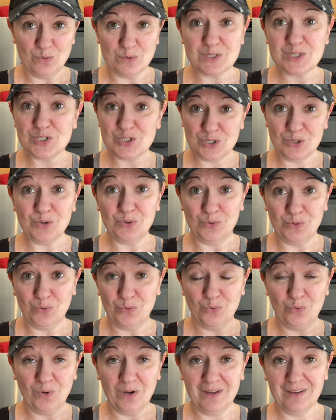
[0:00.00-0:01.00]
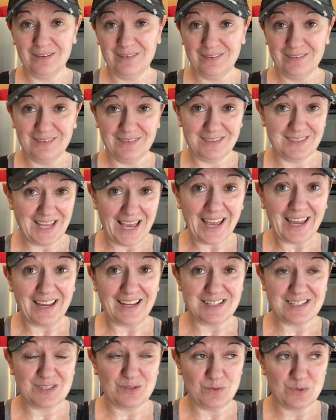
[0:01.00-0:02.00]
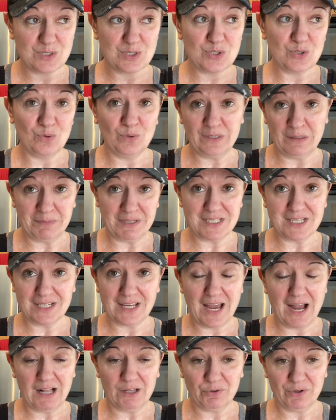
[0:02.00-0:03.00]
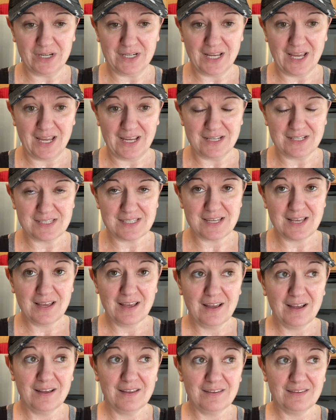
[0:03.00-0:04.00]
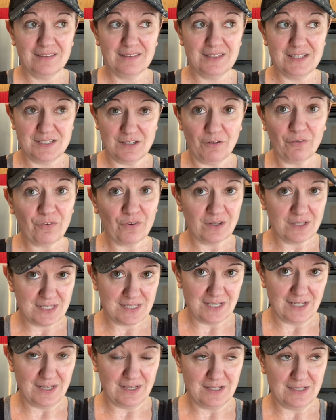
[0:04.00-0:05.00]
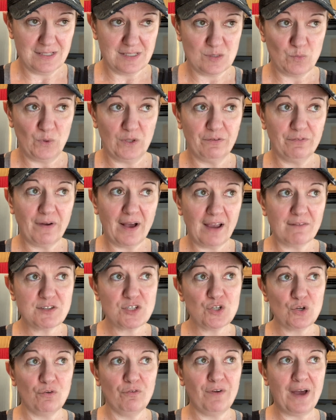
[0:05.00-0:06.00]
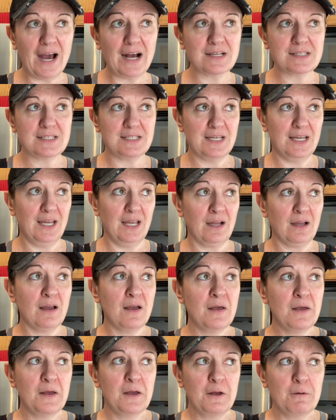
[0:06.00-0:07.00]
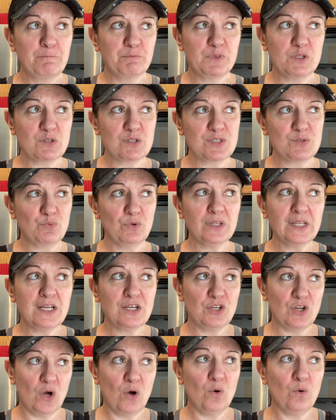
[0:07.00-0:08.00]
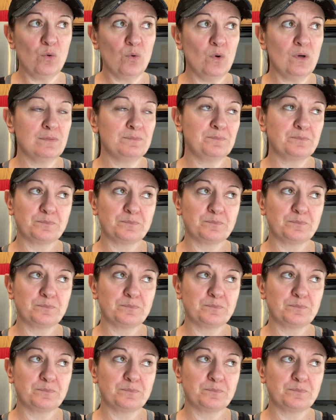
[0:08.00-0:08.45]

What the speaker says: 2 days, those 2 limited calorie days. The difference is with 5-2 fasting, there's really no